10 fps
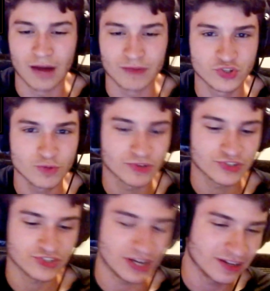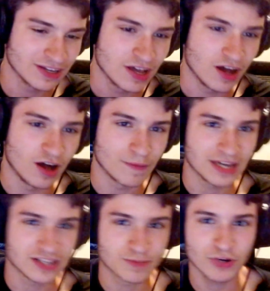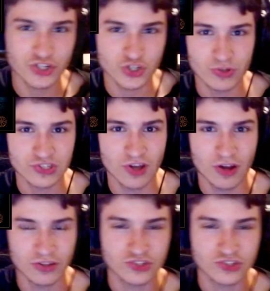Super sick. Yeah, it's a pretty short song.